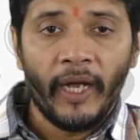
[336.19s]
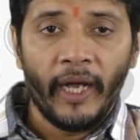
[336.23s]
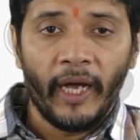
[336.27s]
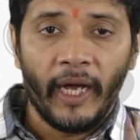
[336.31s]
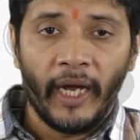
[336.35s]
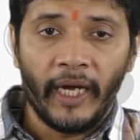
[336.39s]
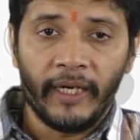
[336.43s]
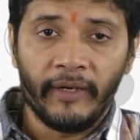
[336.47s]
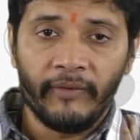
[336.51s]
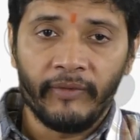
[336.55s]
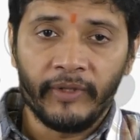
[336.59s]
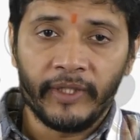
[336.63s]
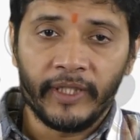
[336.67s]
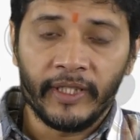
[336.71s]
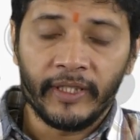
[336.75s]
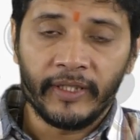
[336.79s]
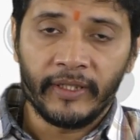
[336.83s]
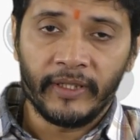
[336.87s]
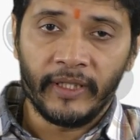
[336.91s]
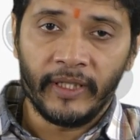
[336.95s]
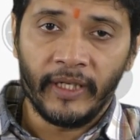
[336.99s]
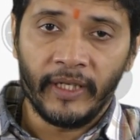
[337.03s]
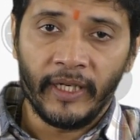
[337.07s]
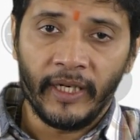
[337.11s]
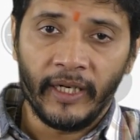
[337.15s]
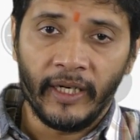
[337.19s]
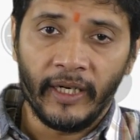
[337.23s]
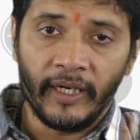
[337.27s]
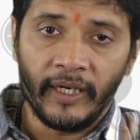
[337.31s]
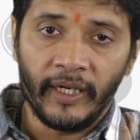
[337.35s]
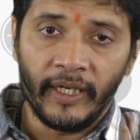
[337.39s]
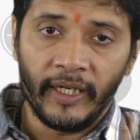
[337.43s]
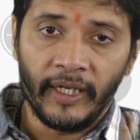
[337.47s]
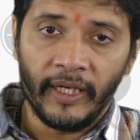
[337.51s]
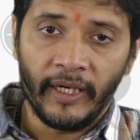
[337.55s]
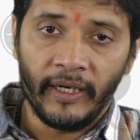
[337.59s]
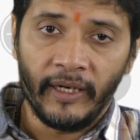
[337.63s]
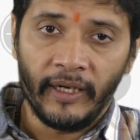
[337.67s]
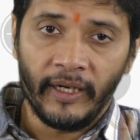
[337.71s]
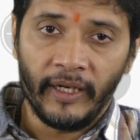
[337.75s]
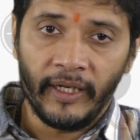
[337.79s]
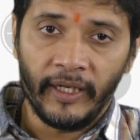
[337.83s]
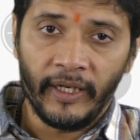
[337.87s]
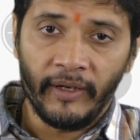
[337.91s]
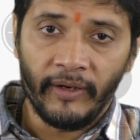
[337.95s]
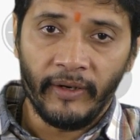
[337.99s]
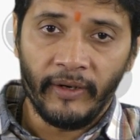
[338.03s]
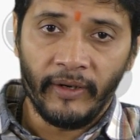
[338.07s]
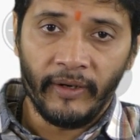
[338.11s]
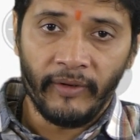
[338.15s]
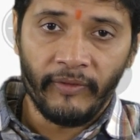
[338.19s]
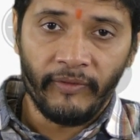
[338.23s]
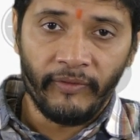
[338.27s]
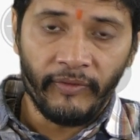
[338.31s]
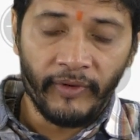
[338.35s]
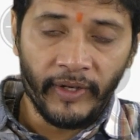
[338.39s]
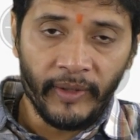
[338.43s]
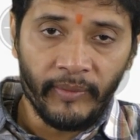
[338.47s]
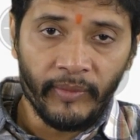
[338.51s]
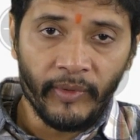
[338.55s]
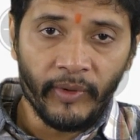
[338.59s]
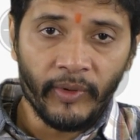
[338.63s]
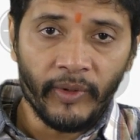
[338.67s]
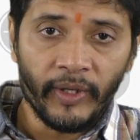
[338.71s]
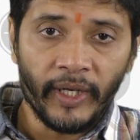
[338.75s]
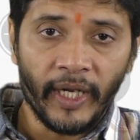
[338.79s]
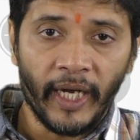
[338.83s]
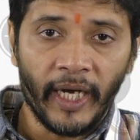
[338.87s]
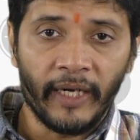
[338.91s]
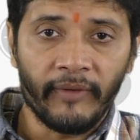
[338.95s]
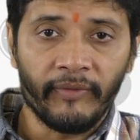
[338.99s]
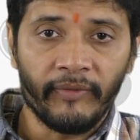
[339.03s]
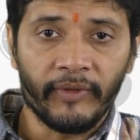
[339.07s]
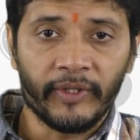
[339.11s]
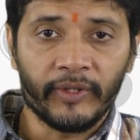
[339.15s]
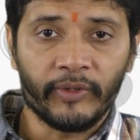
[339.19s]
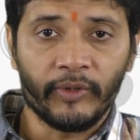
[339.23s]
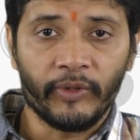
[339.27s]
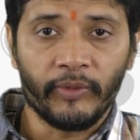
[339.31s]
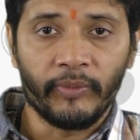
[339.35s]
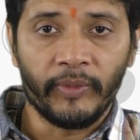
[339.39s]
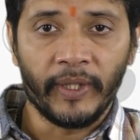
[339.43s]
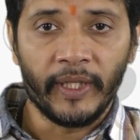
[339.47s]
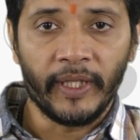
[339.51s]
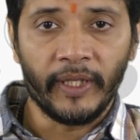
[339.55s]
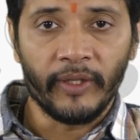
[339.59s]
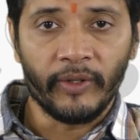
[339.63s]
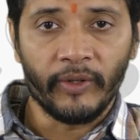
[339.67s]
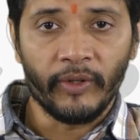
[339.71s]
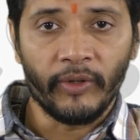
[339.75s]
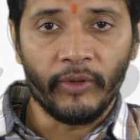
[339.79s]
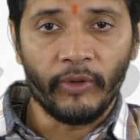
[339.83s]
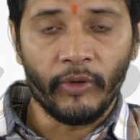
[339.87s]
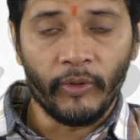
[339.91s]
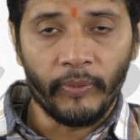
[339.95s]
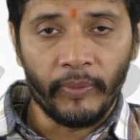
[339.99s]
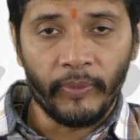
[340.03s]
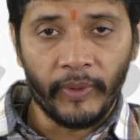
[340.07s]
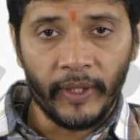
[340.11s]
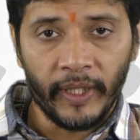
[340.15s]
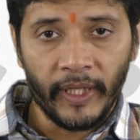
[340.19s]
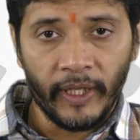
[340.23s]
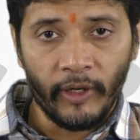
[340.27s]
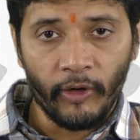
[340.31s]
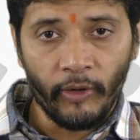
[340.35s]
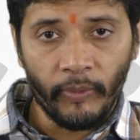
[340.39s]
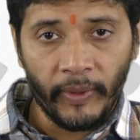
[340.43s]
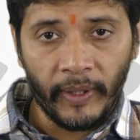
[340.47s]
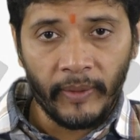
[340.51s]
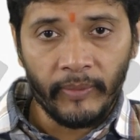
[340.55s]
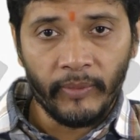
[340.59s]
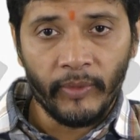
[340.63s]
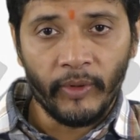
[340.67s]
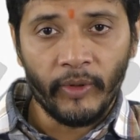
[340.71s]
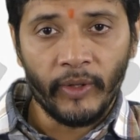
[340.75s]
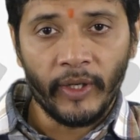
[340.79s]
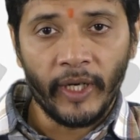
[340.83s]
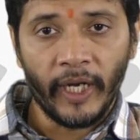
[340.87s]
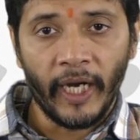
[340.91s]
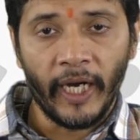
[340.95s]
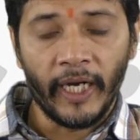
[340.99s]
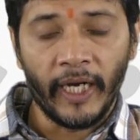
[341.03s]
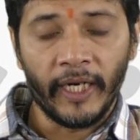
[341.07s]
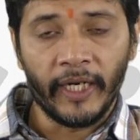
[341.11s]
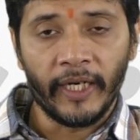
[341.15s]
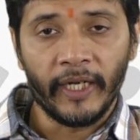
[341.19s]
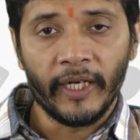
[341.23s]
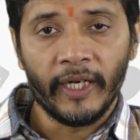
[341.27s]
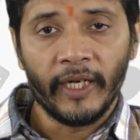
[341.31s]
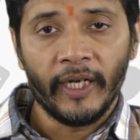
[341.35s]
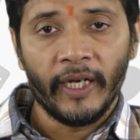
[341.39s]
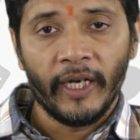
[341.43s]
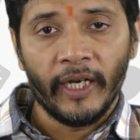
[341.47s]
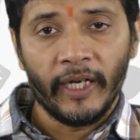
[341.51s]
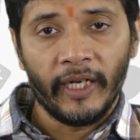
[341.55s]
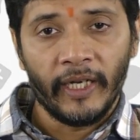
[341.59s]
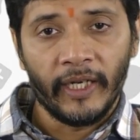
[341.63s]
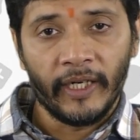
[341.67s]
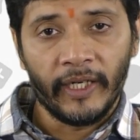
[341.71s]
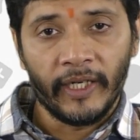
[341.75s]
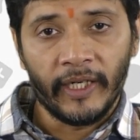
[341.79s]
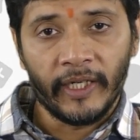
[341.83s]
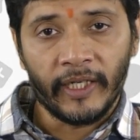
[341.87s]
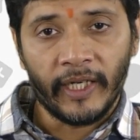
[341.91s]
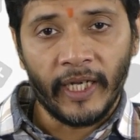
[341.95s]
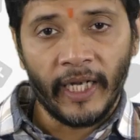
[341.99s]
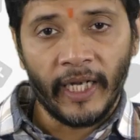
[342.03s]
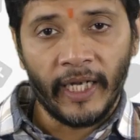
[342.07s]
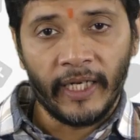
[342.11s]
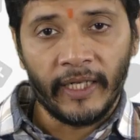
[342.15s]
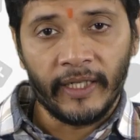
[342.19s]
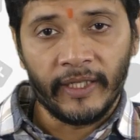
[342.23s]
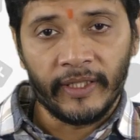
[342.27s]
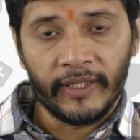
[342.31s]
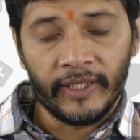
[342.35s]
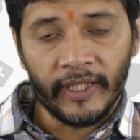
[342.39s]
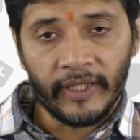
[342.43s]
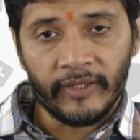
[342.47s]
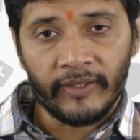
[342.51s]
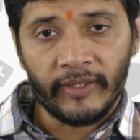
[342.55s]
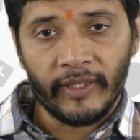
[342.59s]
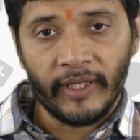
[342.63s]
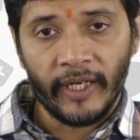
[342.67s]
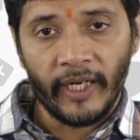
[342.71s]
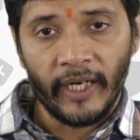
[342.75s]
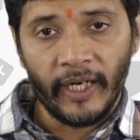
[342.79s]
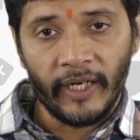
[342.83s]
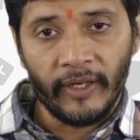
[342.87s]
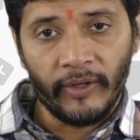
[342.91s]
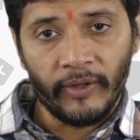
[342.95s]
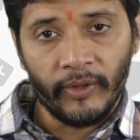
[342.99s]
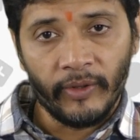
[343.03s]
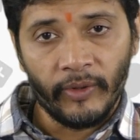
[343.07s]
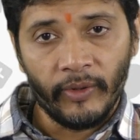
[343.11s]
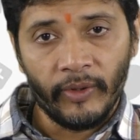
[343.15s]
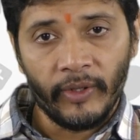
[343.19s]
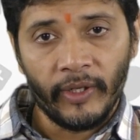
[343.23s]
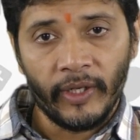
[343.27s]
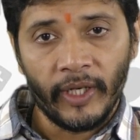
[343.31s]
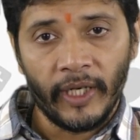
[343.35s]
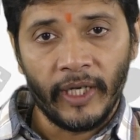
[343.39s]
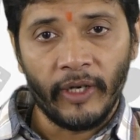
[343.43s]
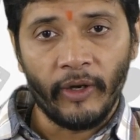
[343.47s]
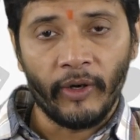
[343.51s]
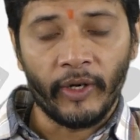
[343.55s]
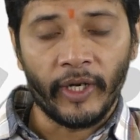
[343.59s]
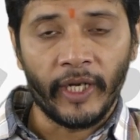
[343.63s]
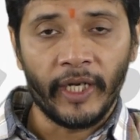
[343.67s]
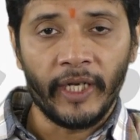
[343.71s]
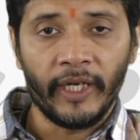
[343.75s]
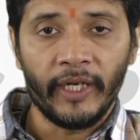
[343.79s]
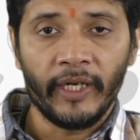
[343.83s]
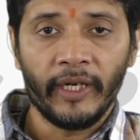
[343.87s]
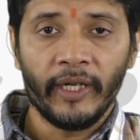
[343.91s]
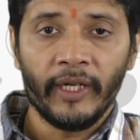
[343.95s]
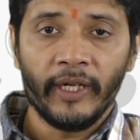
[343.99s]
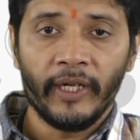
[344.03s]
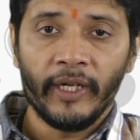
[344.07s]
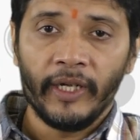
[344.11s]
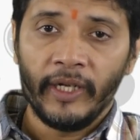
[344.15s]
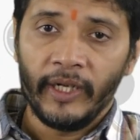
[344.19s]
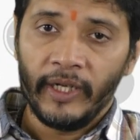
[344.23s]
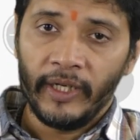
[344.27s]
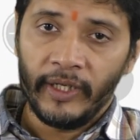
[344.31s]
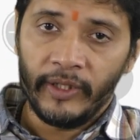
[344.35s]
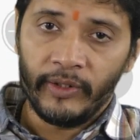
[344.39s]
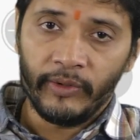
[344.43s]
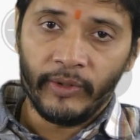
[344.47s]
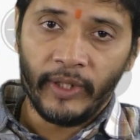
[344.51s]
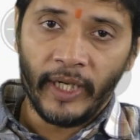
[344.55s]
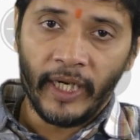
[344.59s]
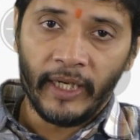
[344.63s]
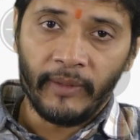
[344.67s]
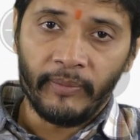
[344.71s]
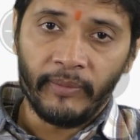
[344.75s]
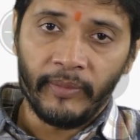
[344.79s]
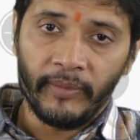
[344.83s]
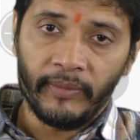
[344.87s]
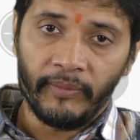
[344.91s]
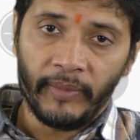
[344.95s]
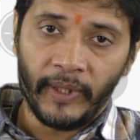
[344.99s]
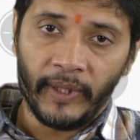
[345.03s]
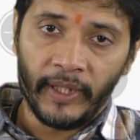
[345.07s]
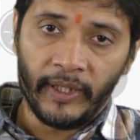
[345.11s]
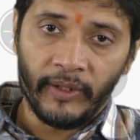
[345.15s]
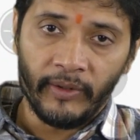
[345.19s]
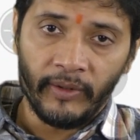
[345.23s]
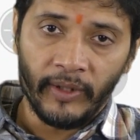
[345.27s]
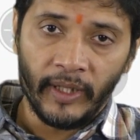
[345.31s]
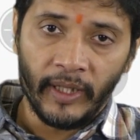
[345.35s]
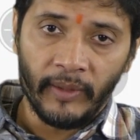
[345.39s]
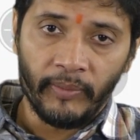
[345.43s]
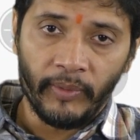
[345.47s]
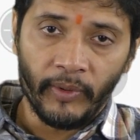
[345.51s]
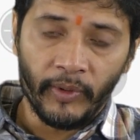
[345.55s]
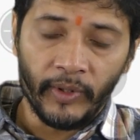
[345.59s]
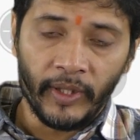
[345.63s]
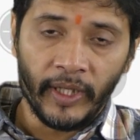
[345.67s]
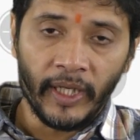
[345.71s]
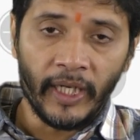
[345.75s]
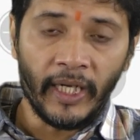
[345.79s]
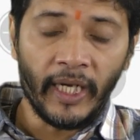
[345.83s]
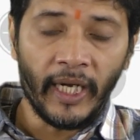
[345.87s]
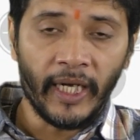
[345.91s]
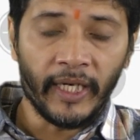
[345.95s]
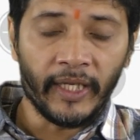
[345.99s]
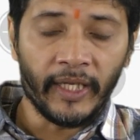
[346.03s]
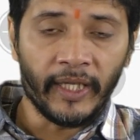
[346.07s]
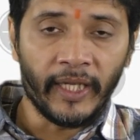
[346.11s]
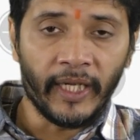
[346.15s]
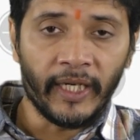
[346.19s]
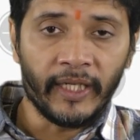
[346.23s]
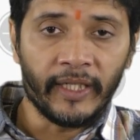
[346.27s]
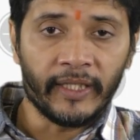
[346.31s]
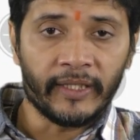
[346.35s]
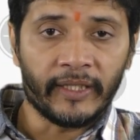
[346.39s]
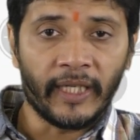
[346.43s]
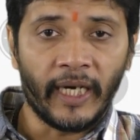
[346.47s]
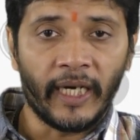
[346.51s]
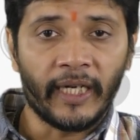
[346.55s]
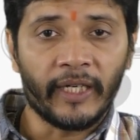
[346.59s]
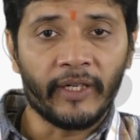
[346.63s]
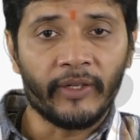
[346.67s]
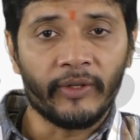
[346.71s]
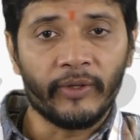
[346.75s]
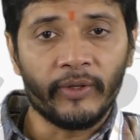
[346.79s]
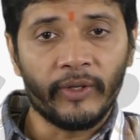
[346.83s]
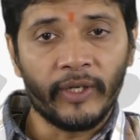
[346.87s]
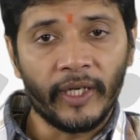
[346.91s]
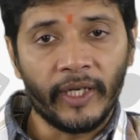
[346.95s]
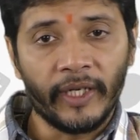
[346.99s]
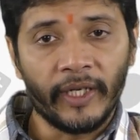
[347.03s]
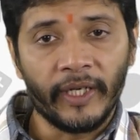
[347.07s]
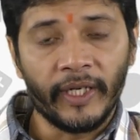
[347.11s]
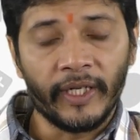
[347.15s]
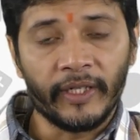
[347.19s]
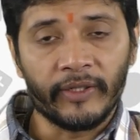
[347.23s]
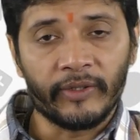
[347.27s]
and which is in a free mode, and which could be in an open mode, and learner can just enroll and log in into that particular portal and then start learning.